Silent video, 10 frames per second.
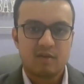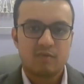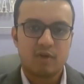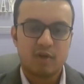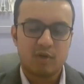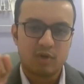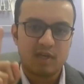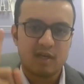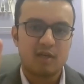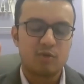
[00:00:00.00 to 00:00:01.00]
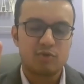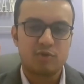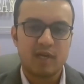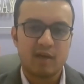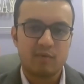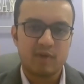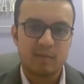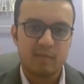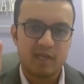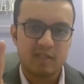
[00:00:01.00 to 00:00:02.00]
For a root canal you should have one
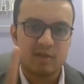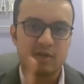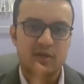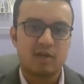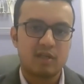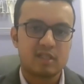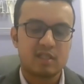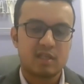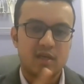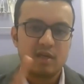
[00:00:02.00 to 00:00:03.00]
MDS endodontist.